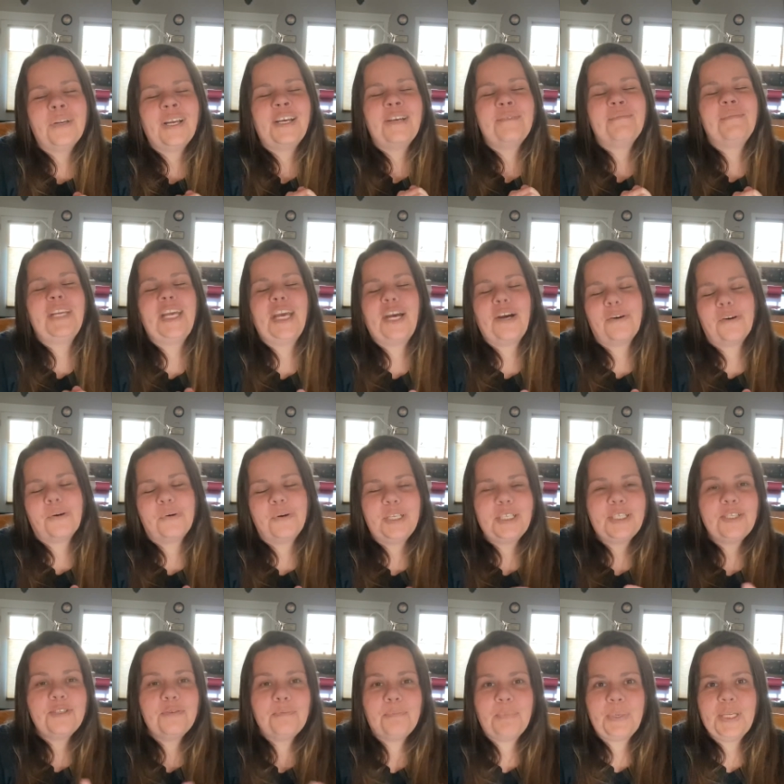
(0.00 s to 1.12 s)
I'm now going
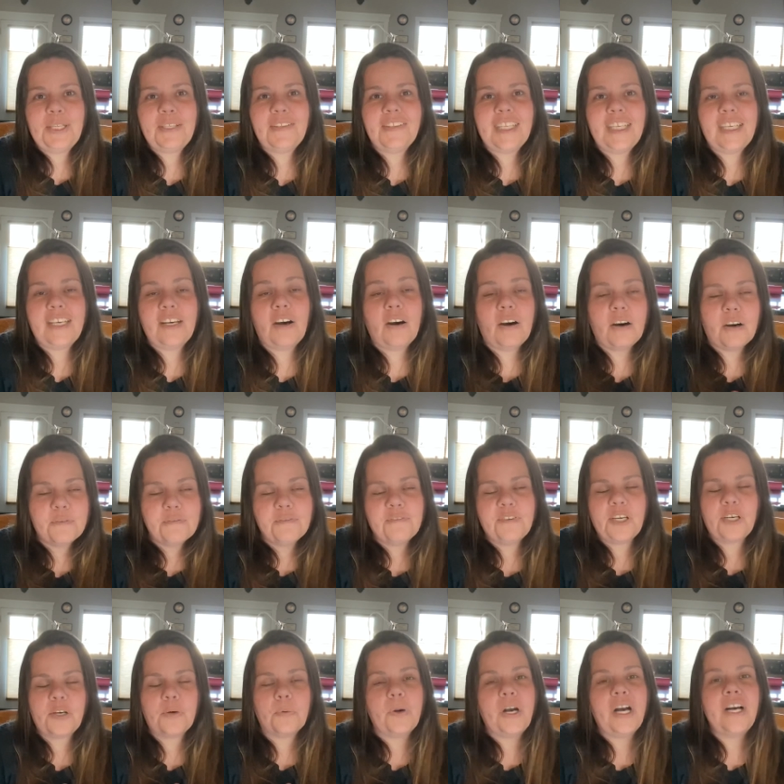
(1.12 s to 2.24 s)
to bid thee all
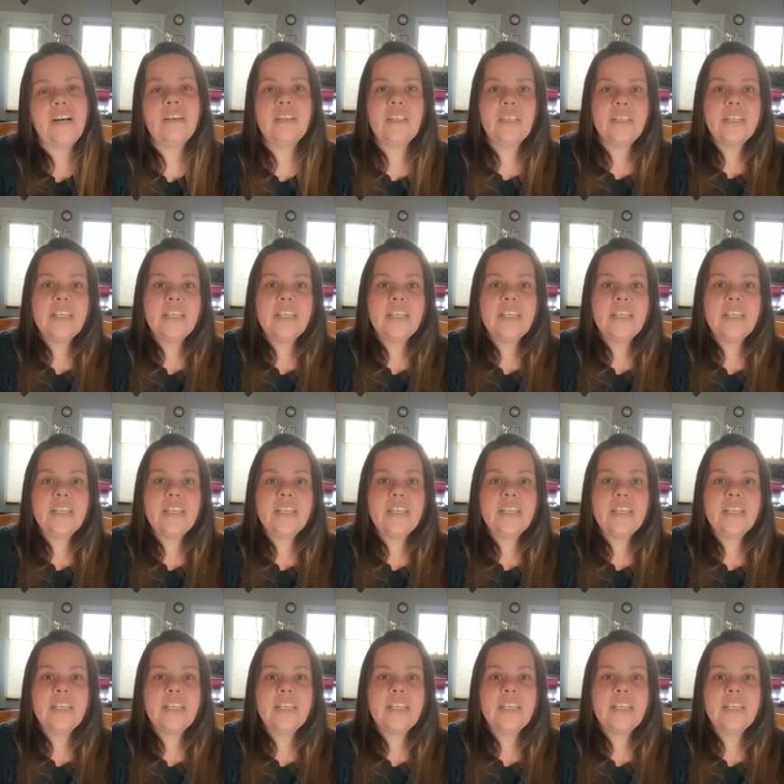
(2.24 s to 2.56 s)
farewell.